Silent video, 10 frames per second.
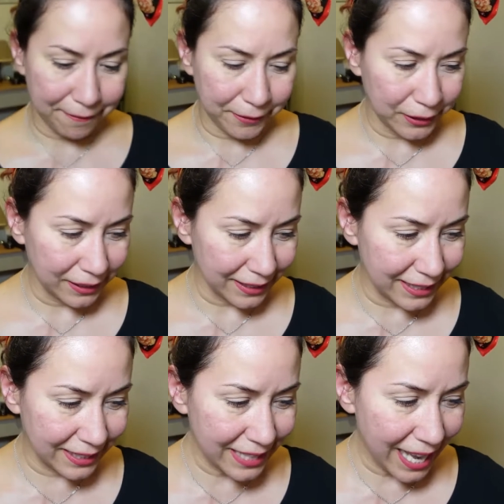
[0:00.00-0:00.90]
full
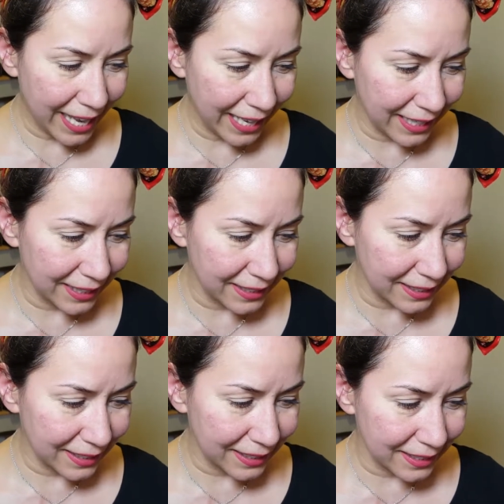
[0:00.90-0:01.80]

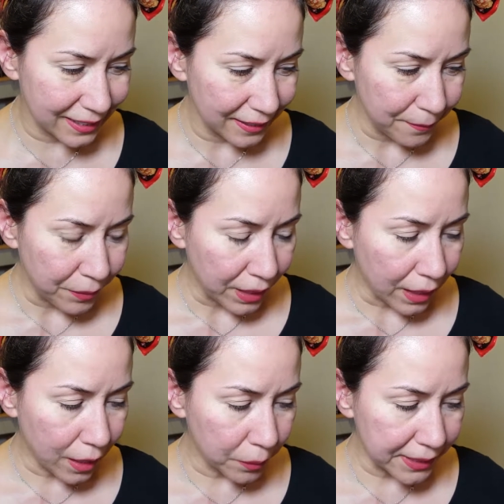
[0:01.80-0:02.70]
size.
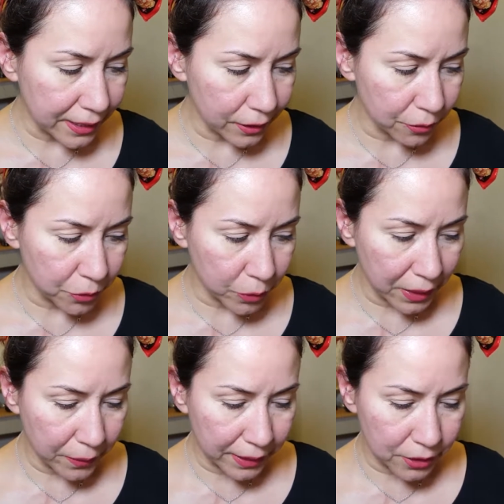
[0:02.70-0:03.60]
Uh, retails from
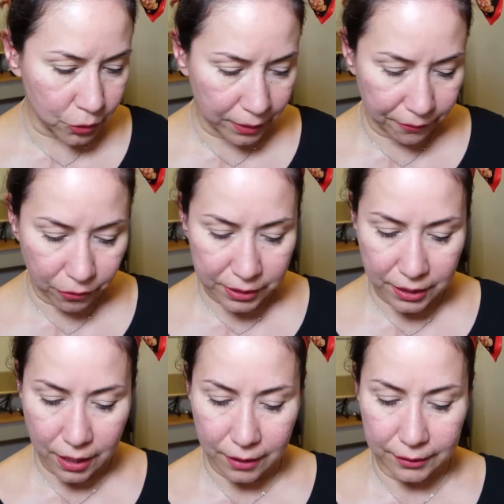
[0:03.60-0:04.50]
twenty-one to twenty-four
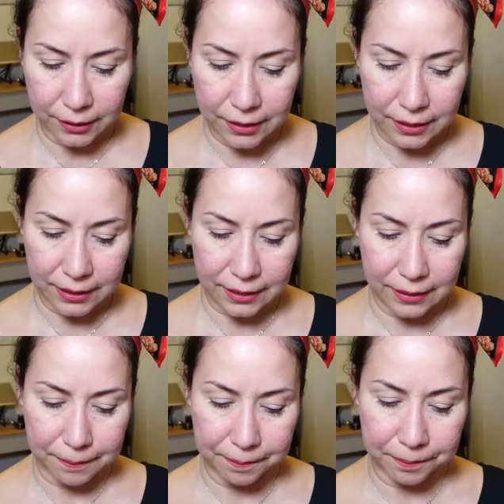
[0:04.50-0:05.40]
dollars.
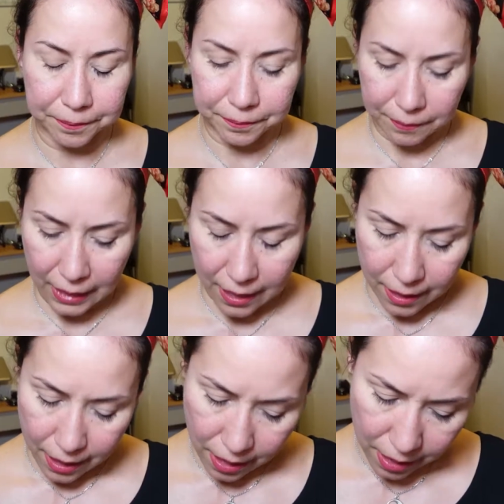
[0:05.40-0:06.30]

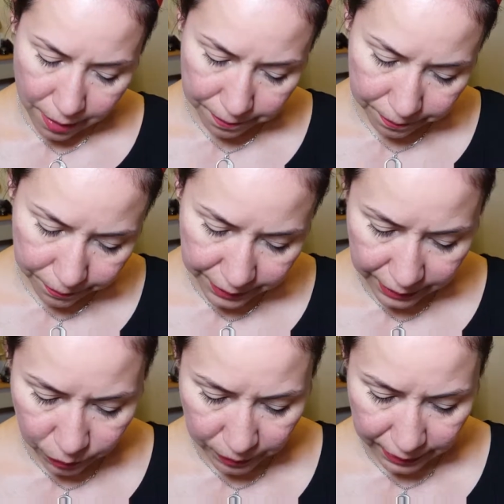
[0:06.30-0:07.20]
Um,
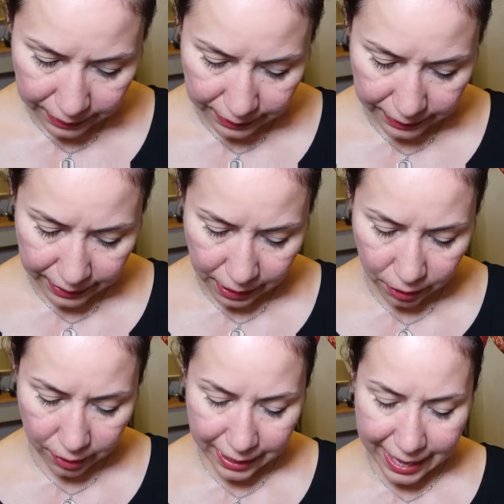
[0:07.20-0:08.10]
this one is in the color